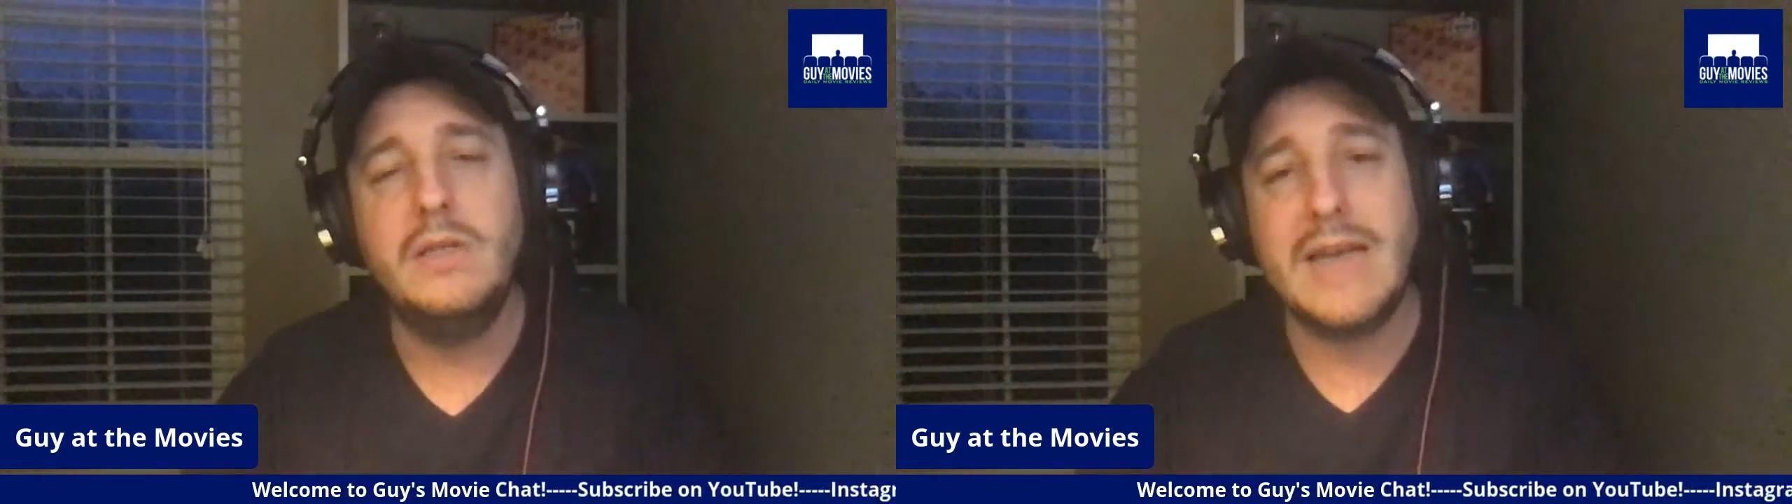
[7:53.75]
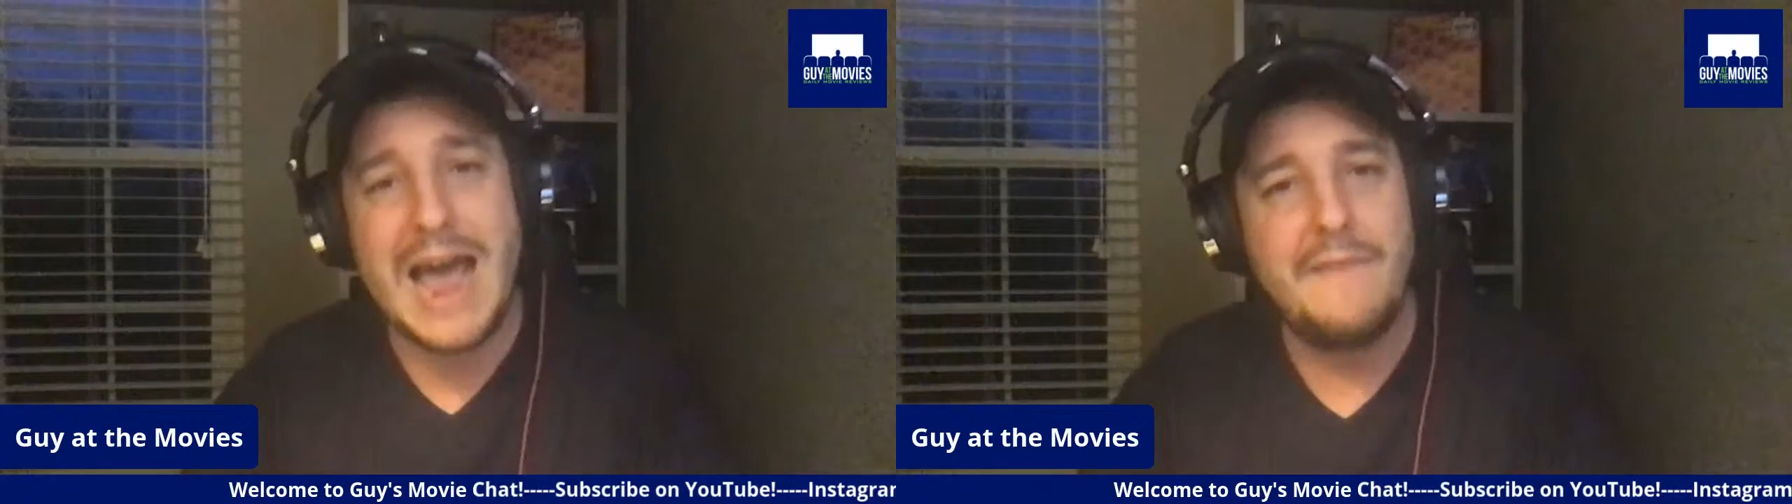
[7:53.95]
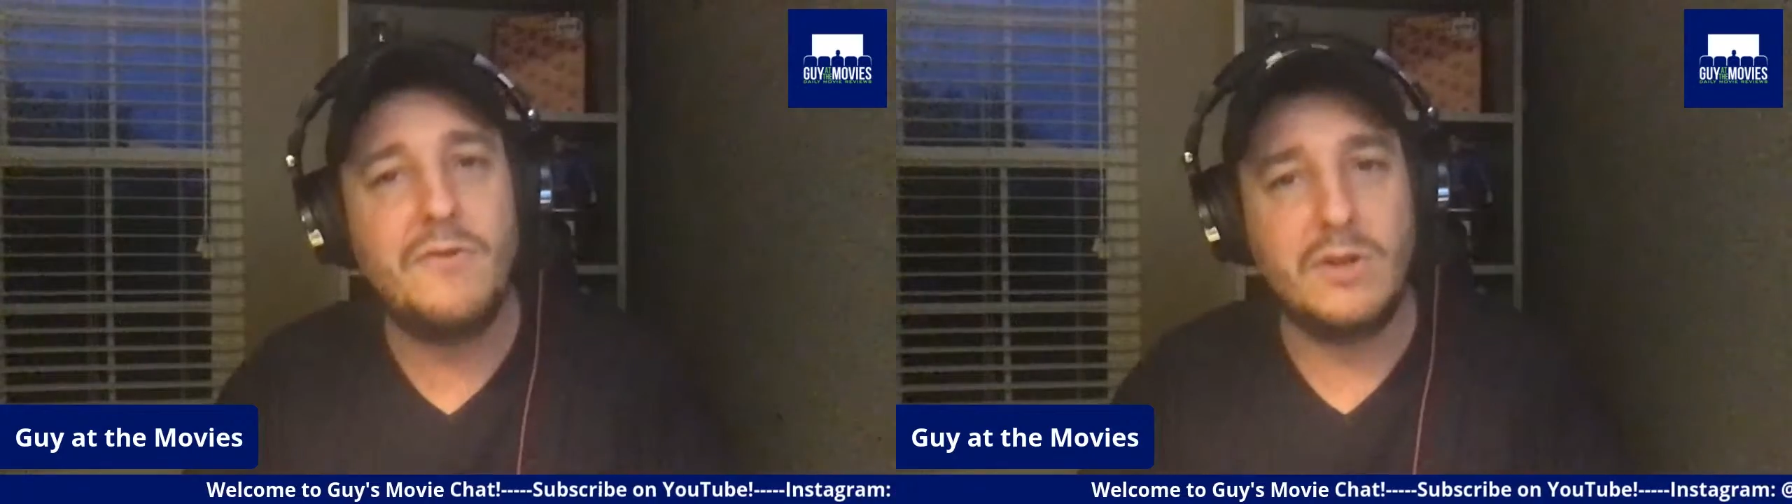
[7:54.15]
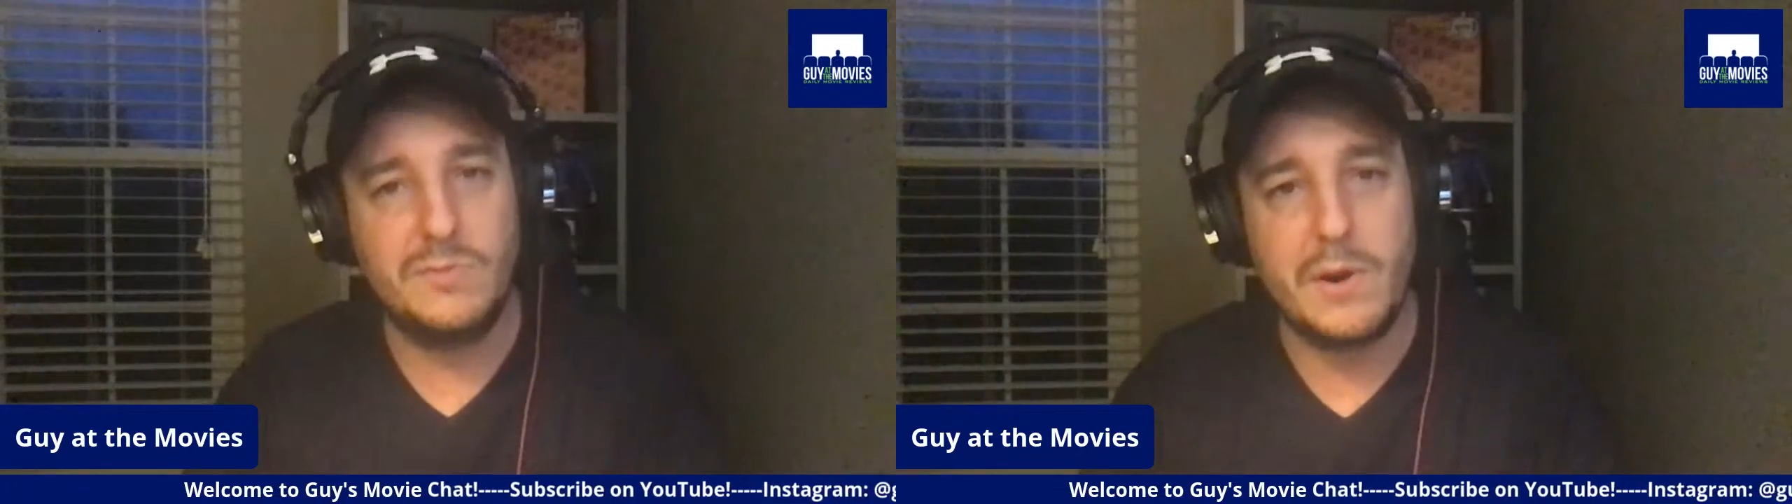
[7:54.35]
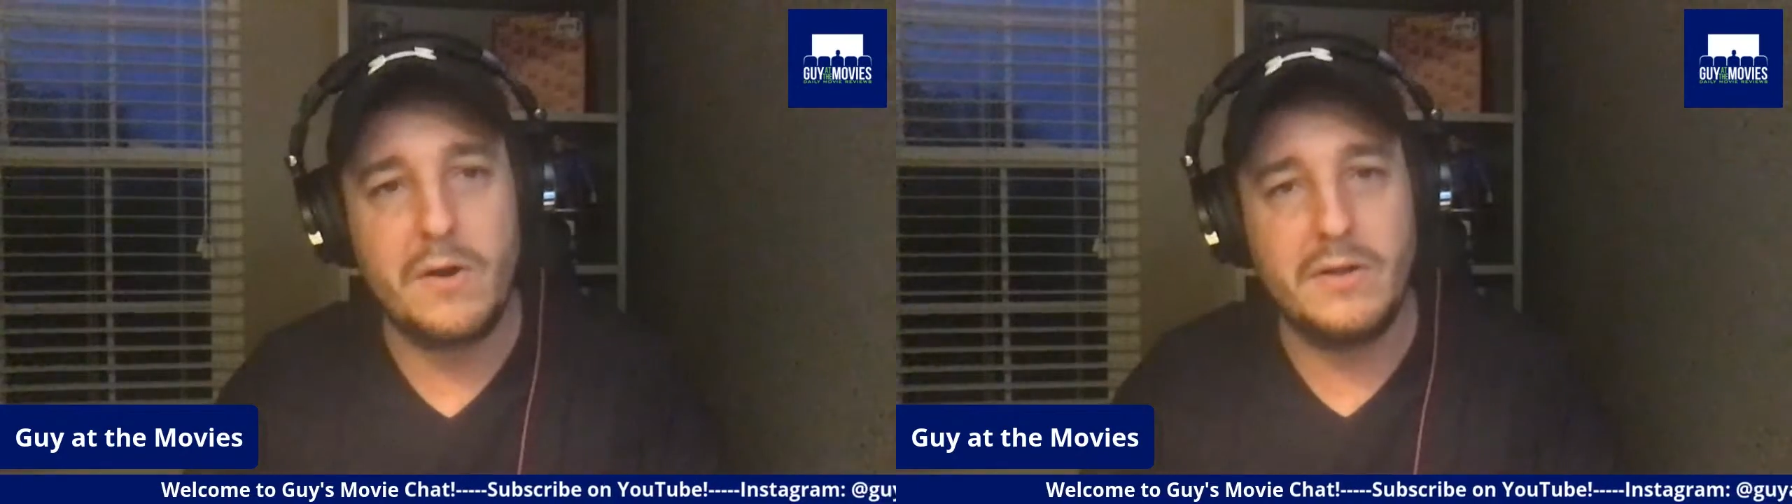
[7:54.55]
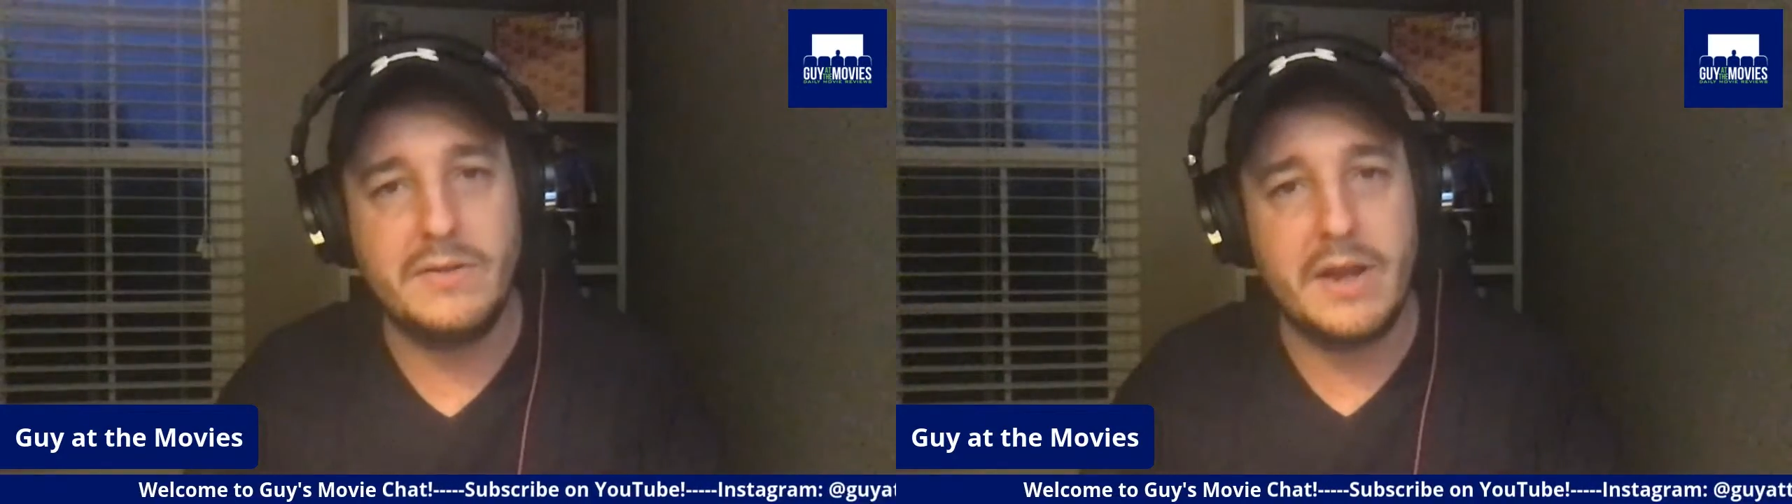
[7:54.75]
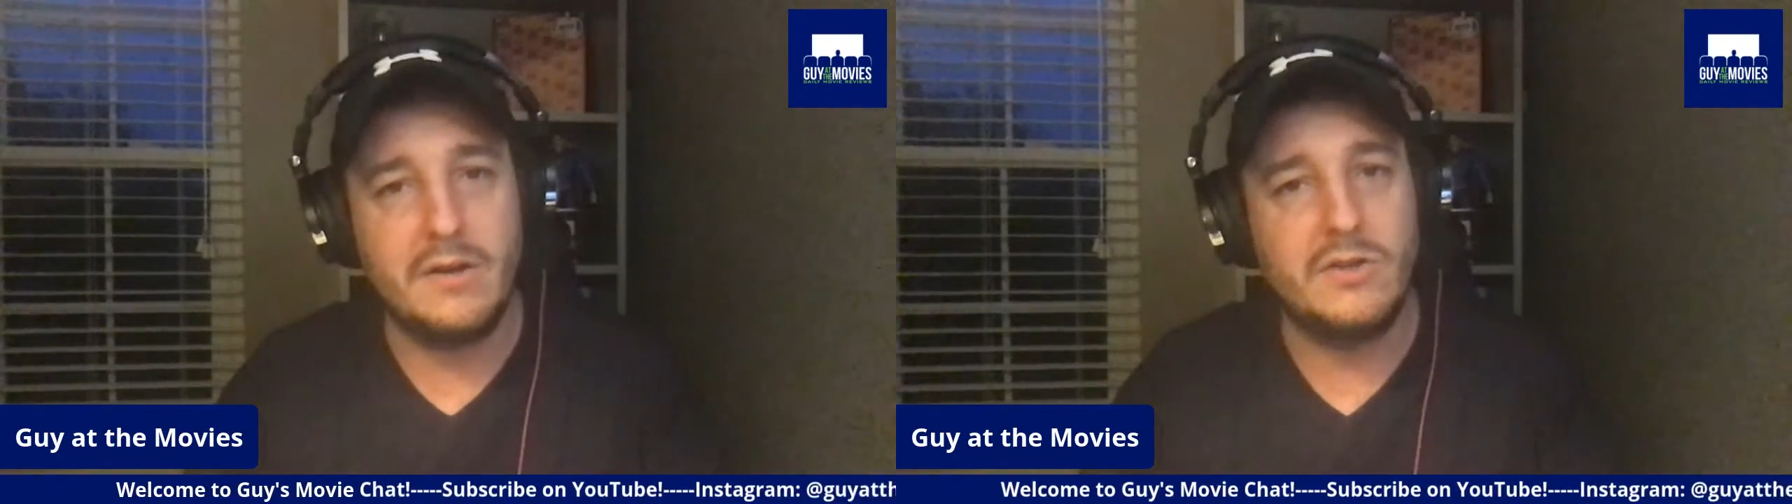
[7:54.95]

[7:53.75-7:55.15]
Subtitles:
to have to experience there.